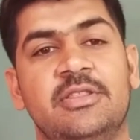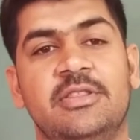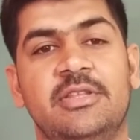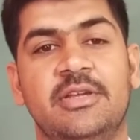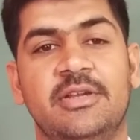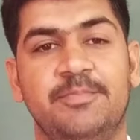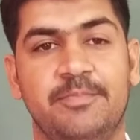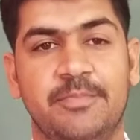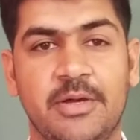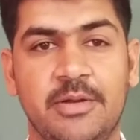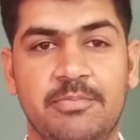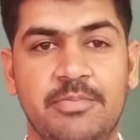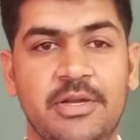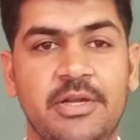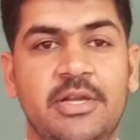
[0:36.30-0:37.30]
the
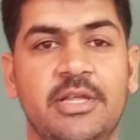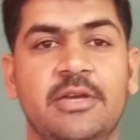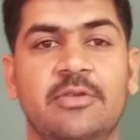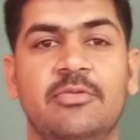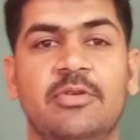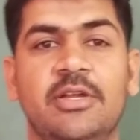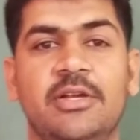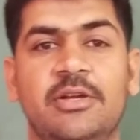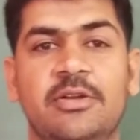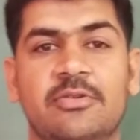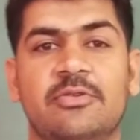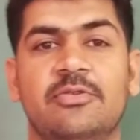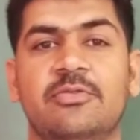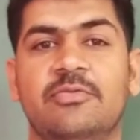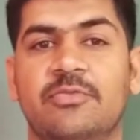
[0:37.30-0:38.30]
perpendicular
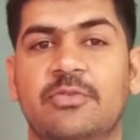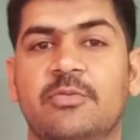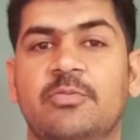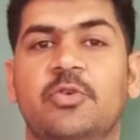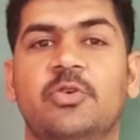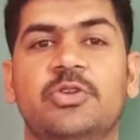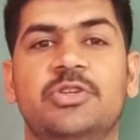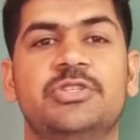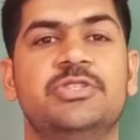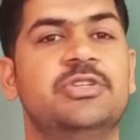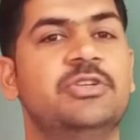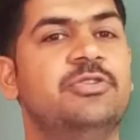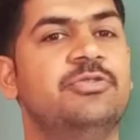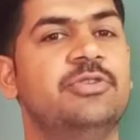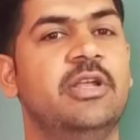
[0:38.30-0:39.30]
drawn from
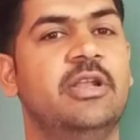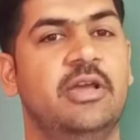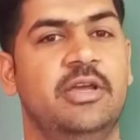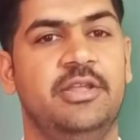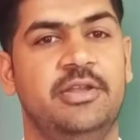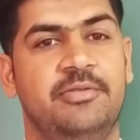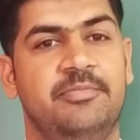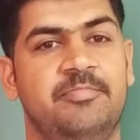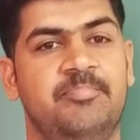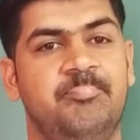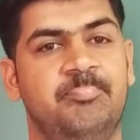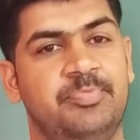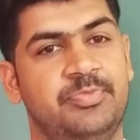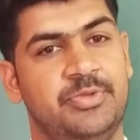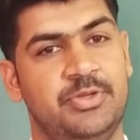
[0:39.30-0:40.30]
origin to a line.
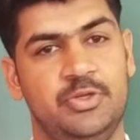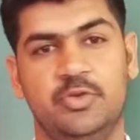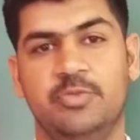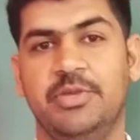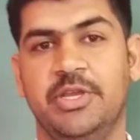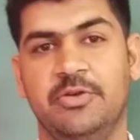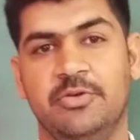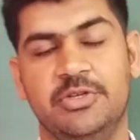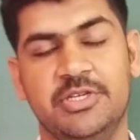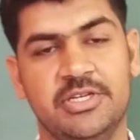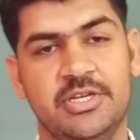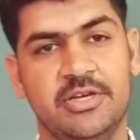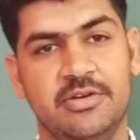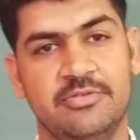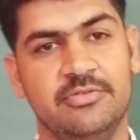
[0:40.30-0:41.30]
You may note
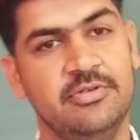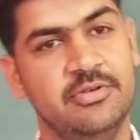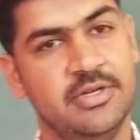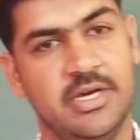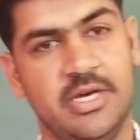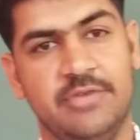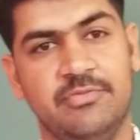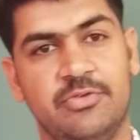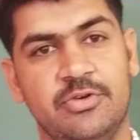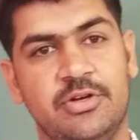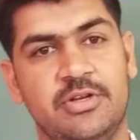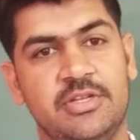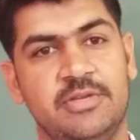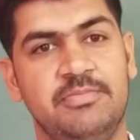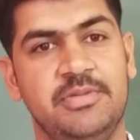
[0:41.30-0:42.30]
it down. I
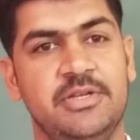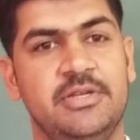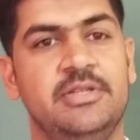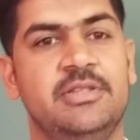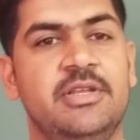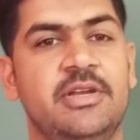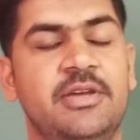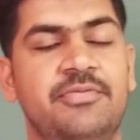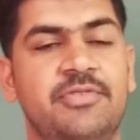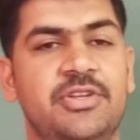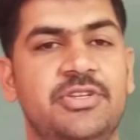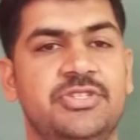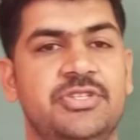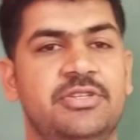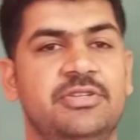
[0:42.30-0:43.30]
won't repeat the
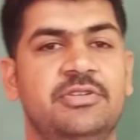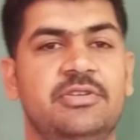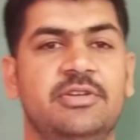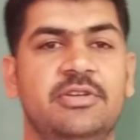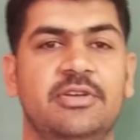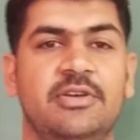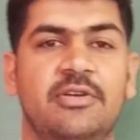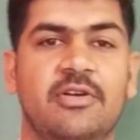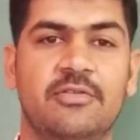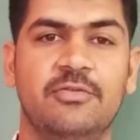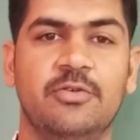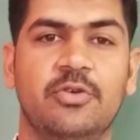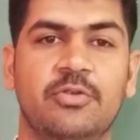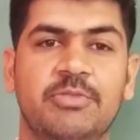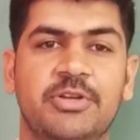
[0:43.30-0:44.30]
definition of
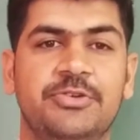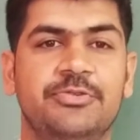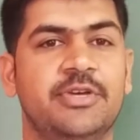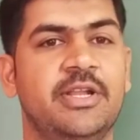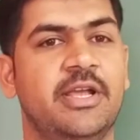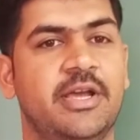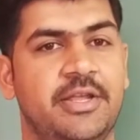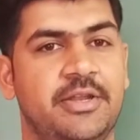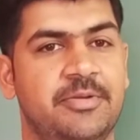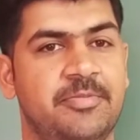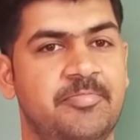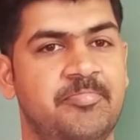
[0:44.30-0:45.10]
normal to a line.